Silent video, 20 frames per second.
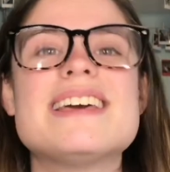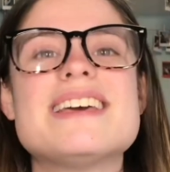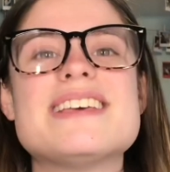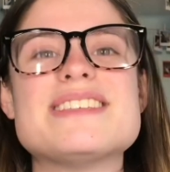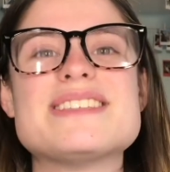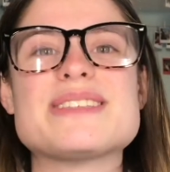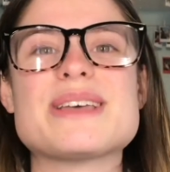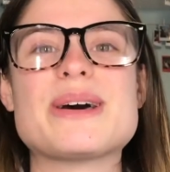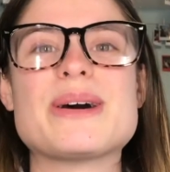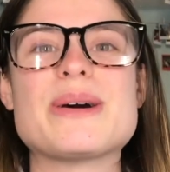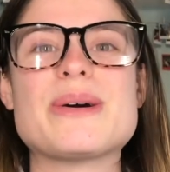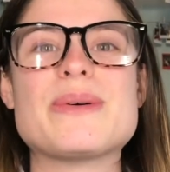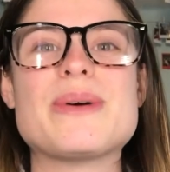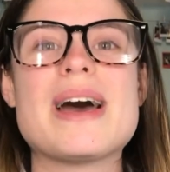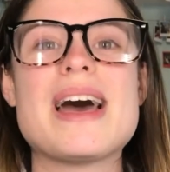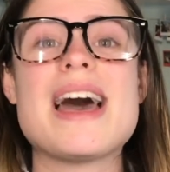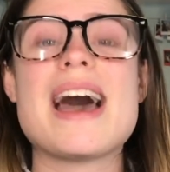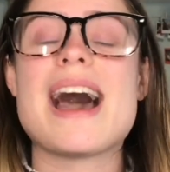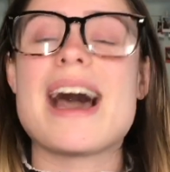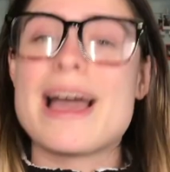So
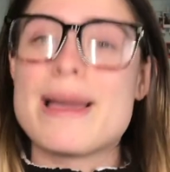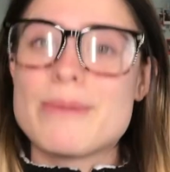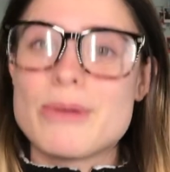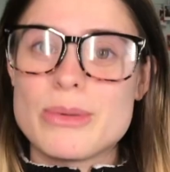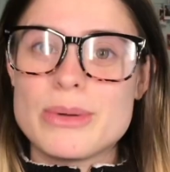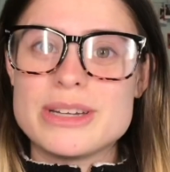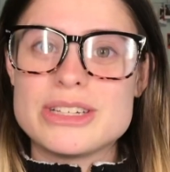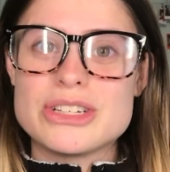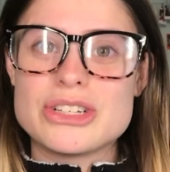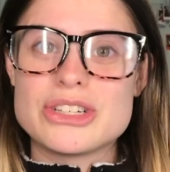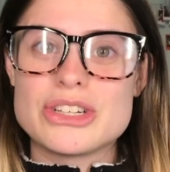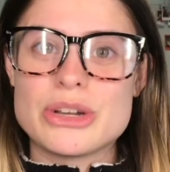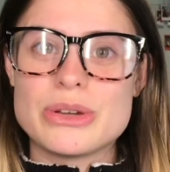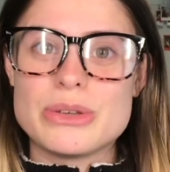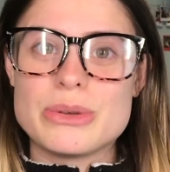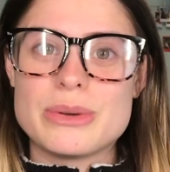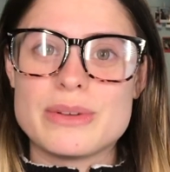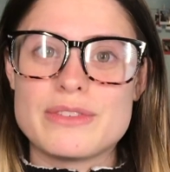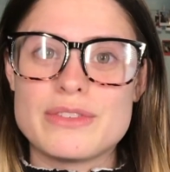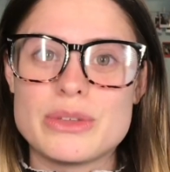I'm going to show
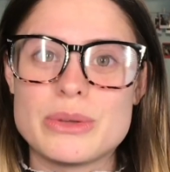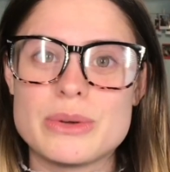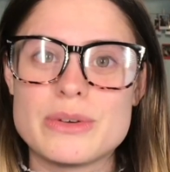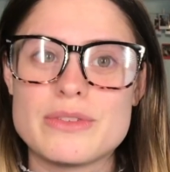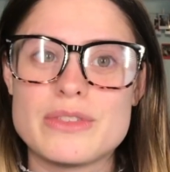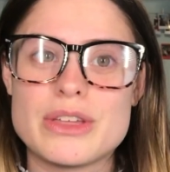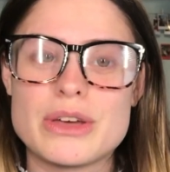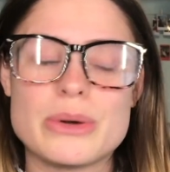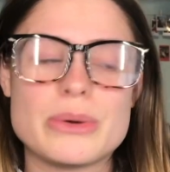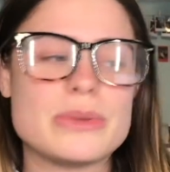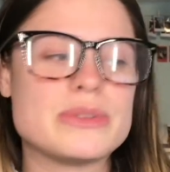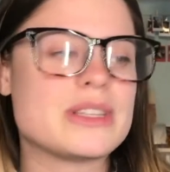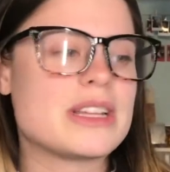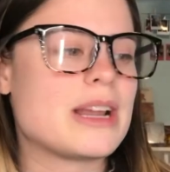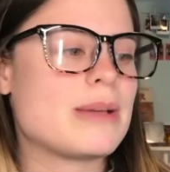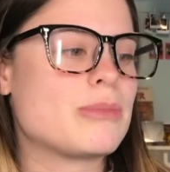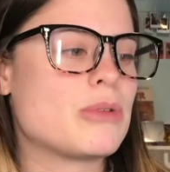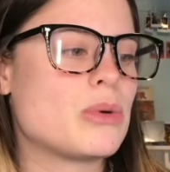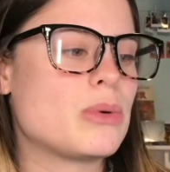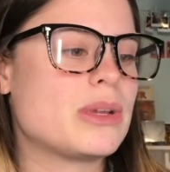you a few of those and
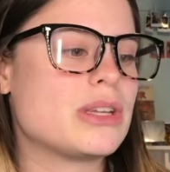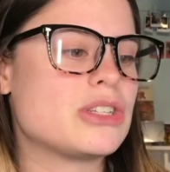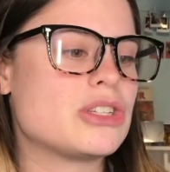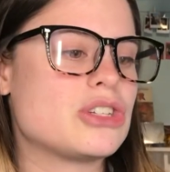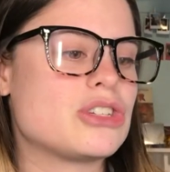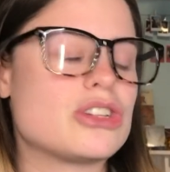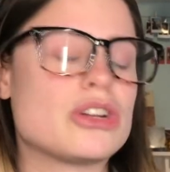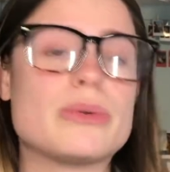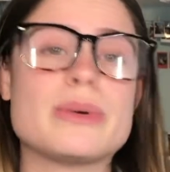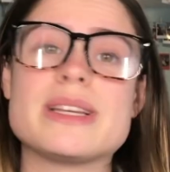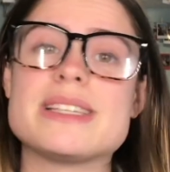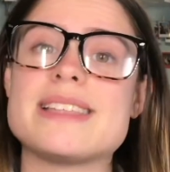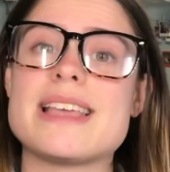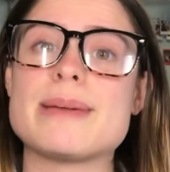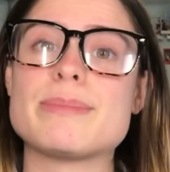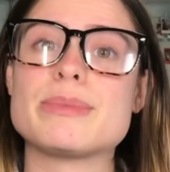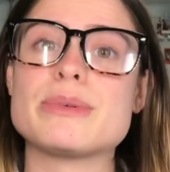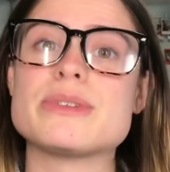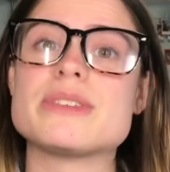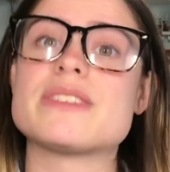I'm going to show
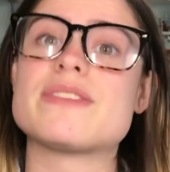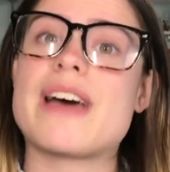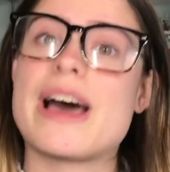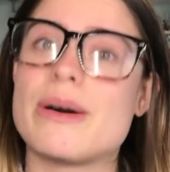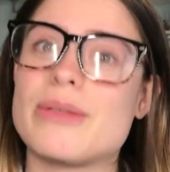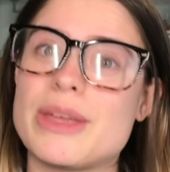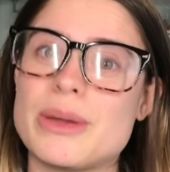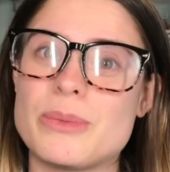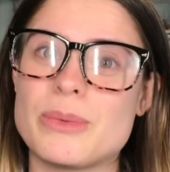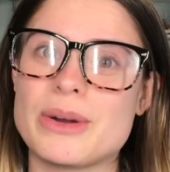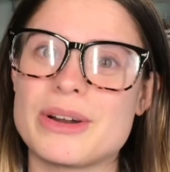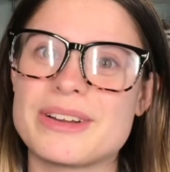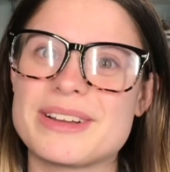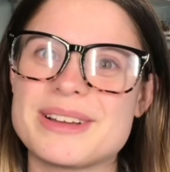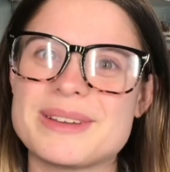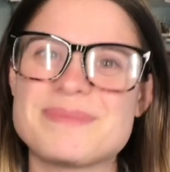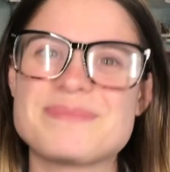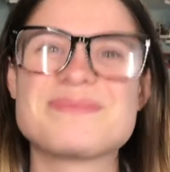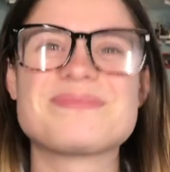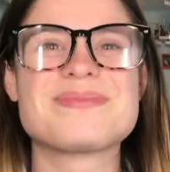examples of how they work.
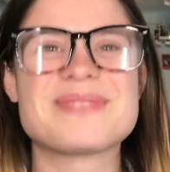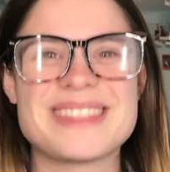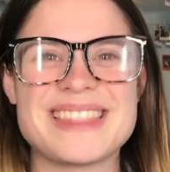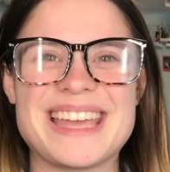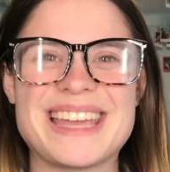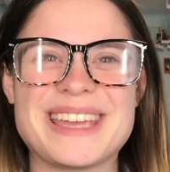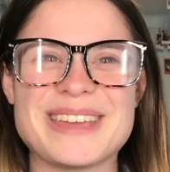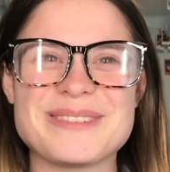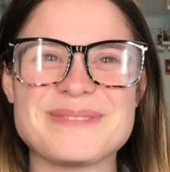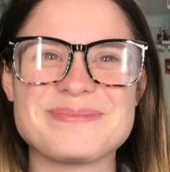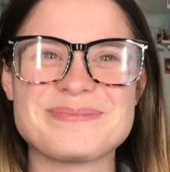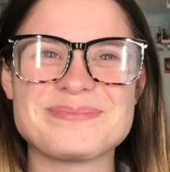Thank you.